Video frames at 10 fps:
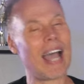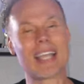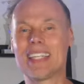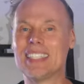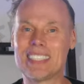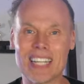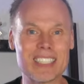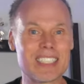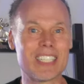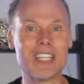I could
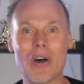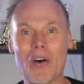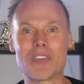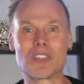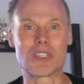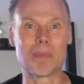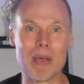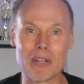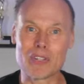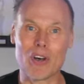just see all the
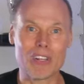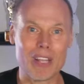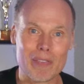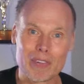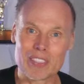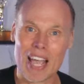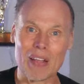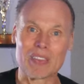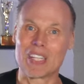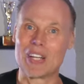Cement All lovers
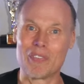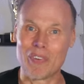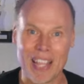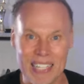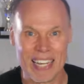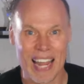out there right